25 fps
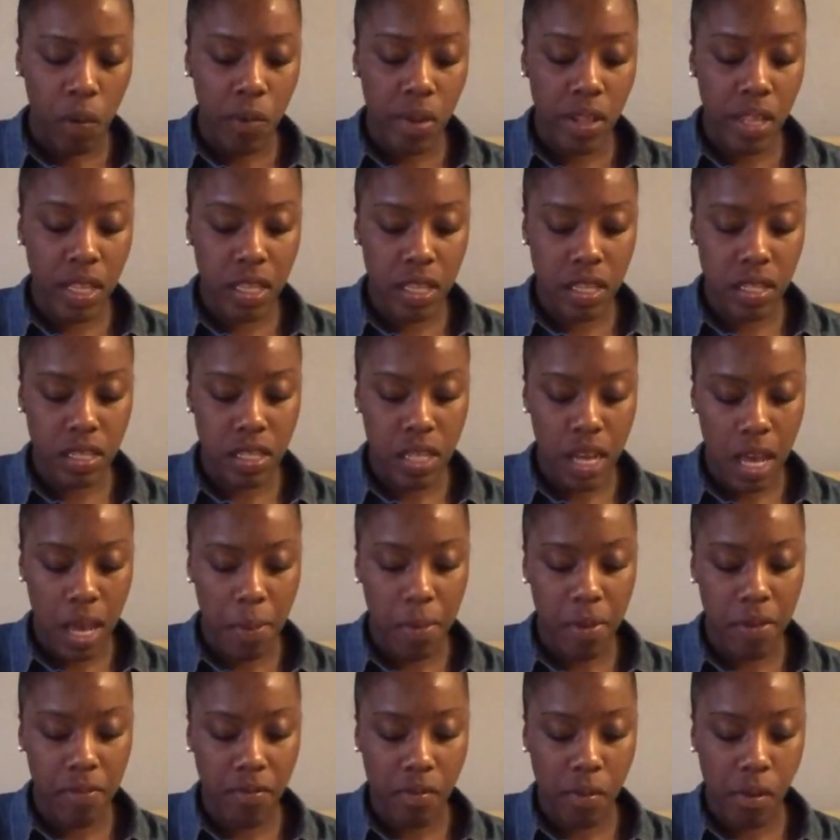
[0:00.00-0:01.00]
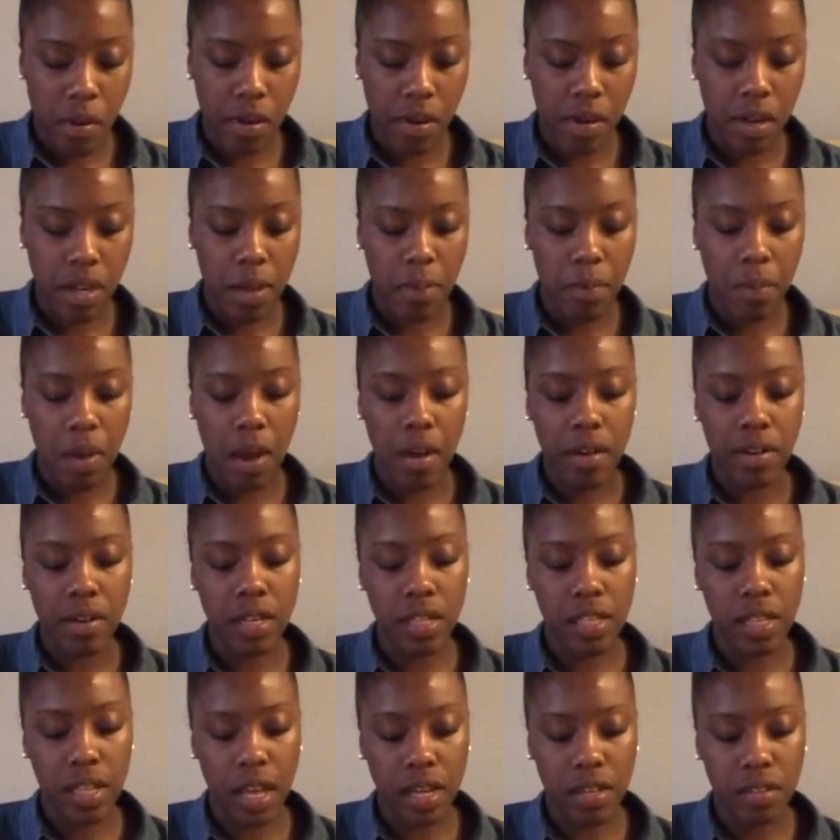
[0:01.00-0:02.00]
really the day before, I'm
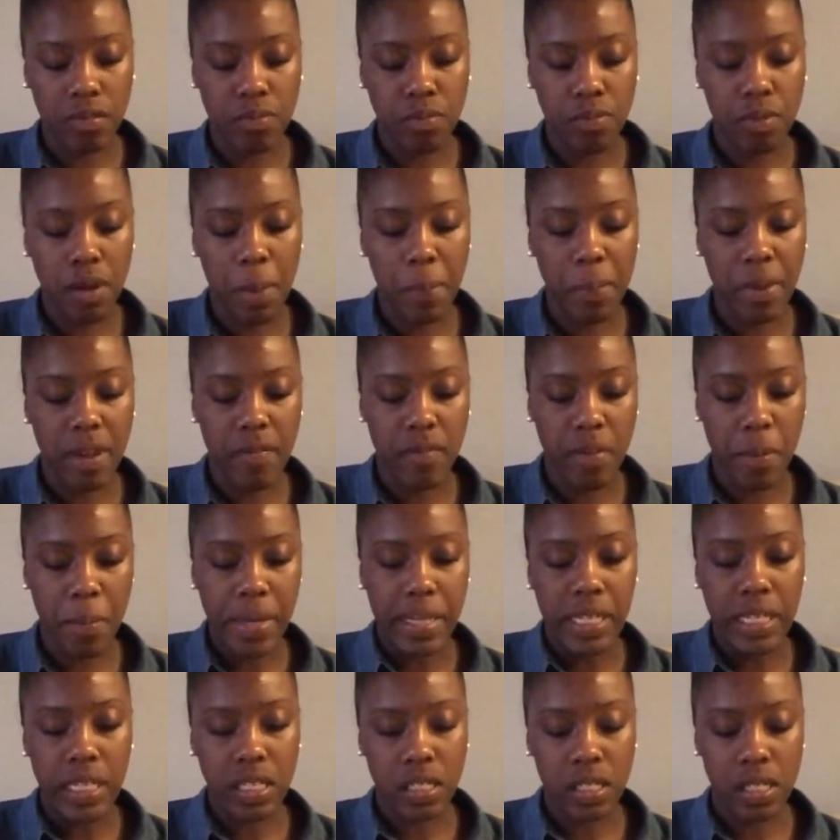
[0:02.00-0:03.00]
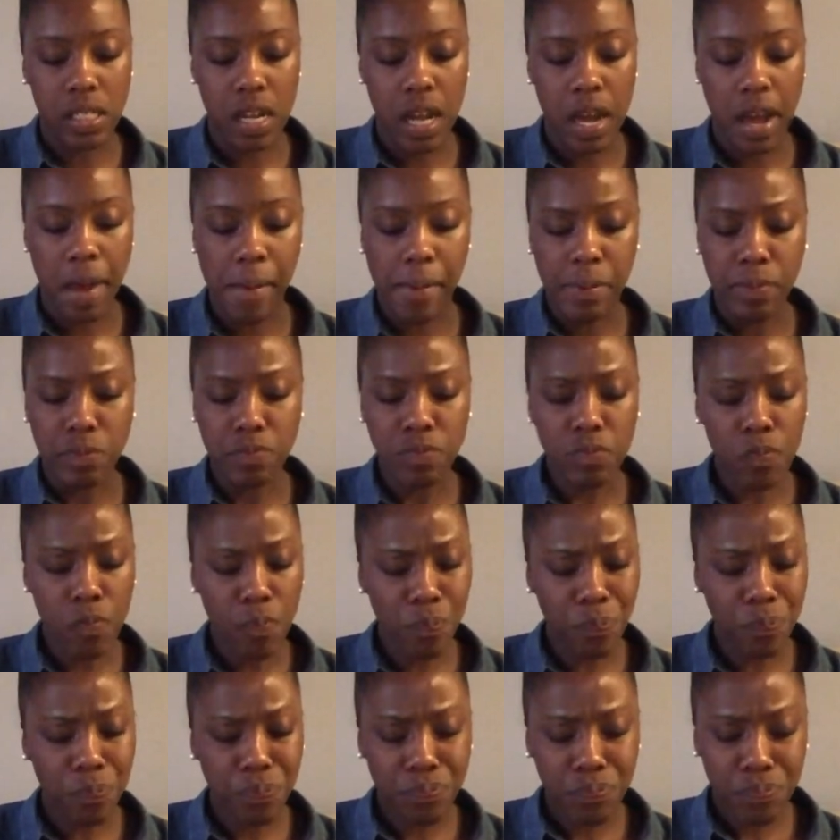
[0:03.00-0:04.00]
already like prepping for my next day
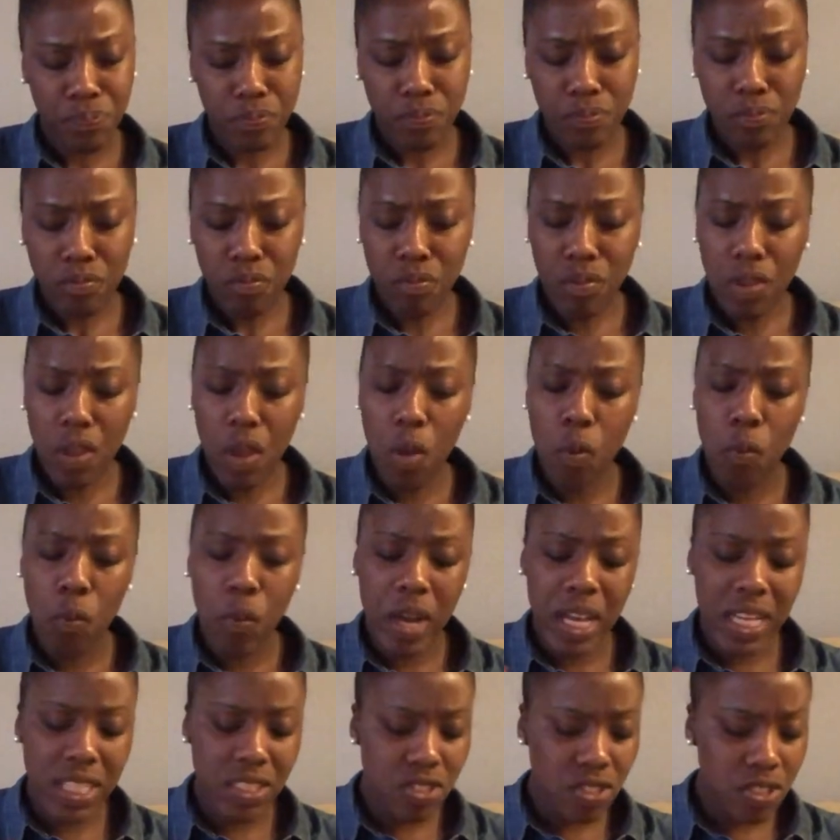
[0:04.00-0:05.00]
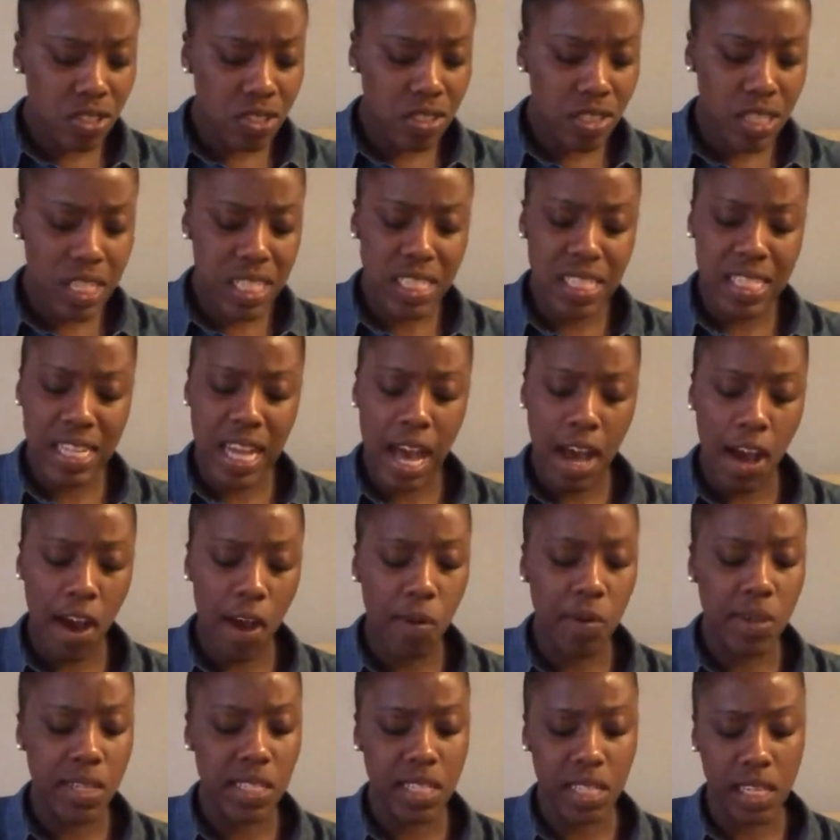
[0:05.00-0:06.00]
which is not
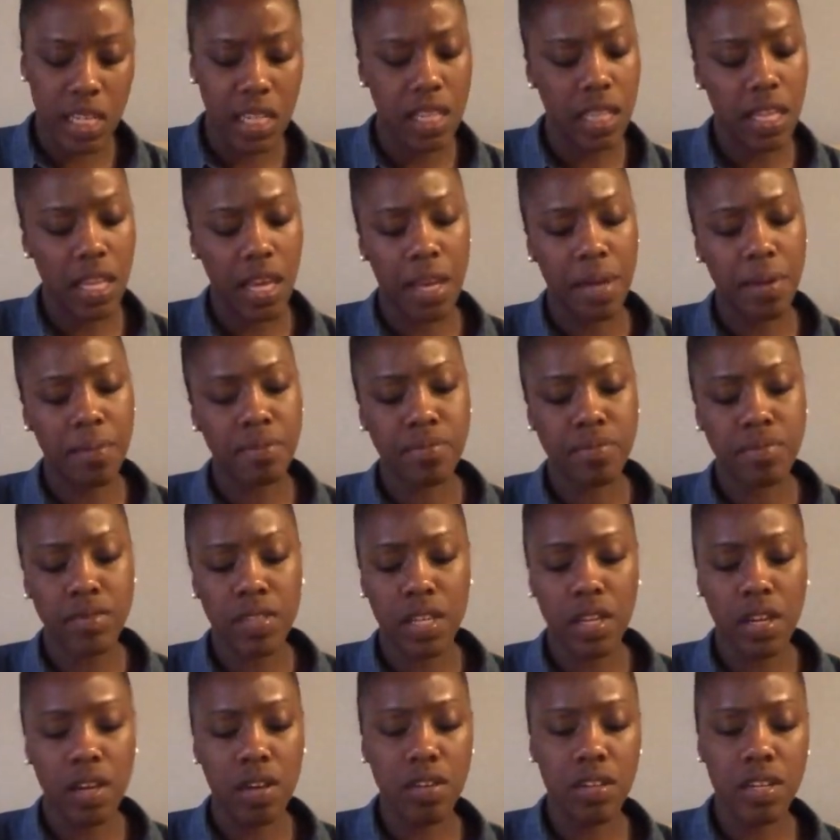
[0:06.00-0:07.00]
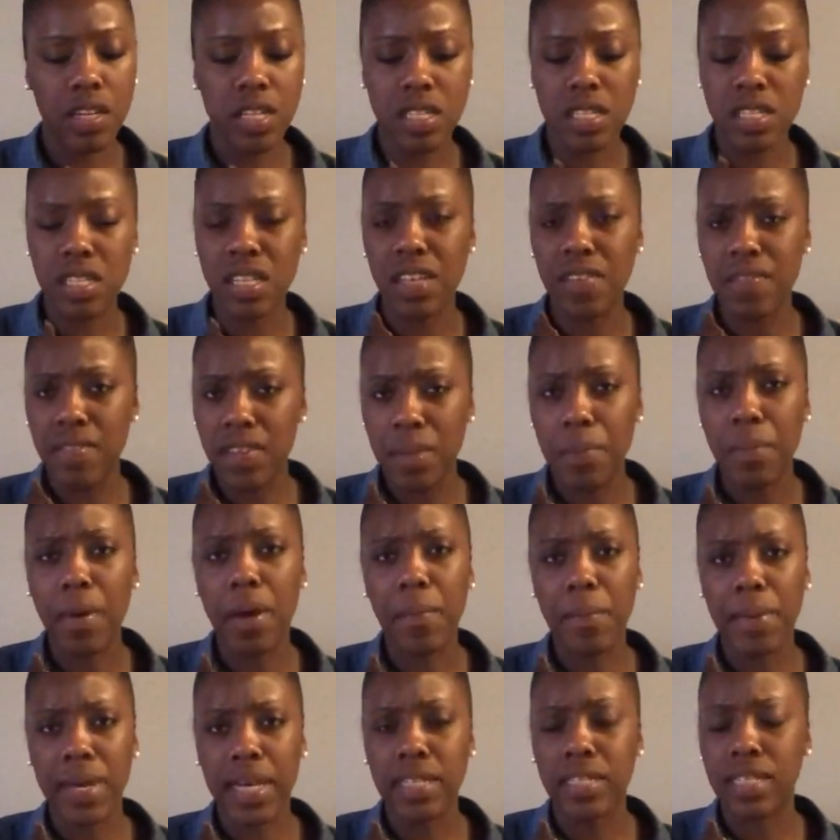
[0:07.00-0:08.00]
always a good thing. You know, you need to live in the
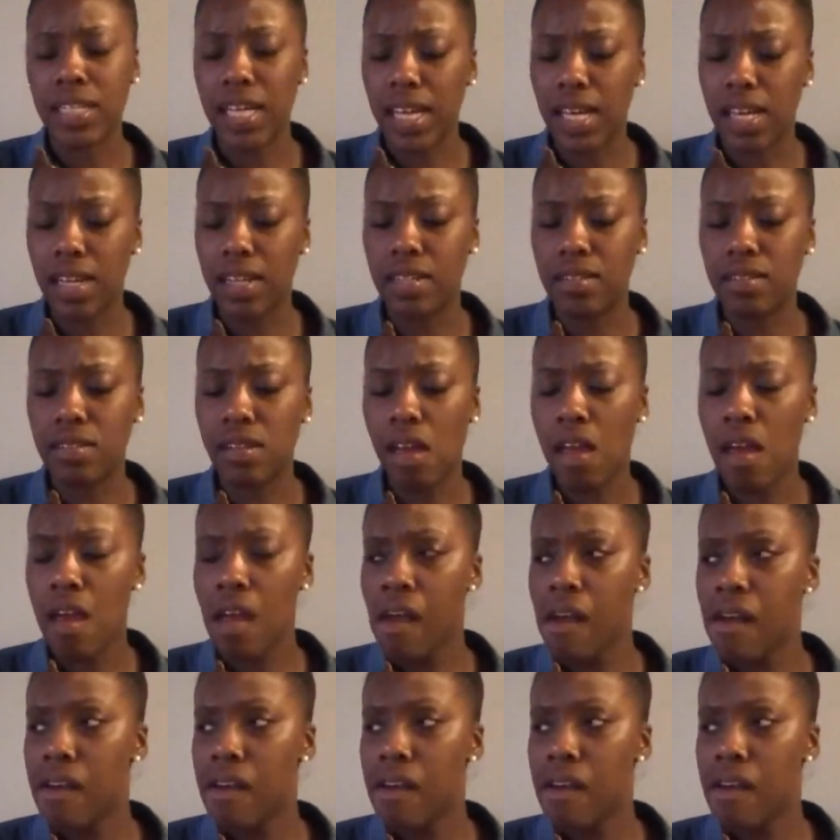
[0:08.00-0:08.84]
moment and